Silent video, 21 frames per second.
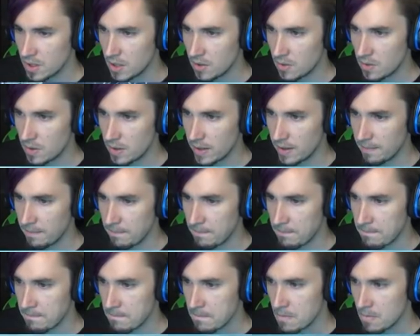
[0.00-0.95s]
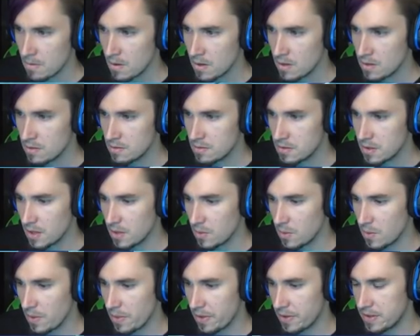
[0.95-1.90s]
Alright.
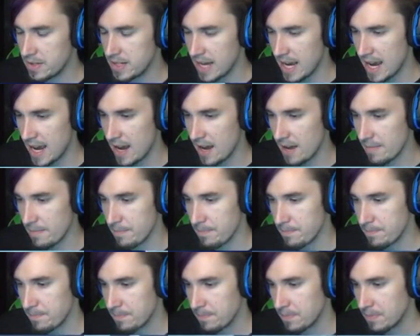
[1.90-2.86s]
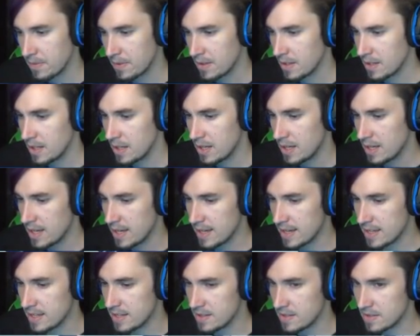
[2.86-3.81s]
So the dam
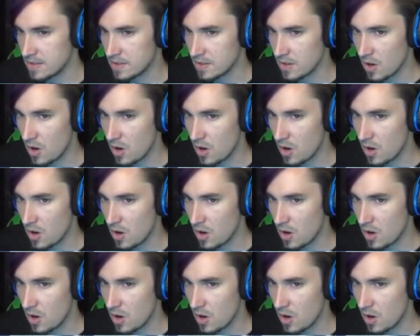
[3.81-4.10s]
is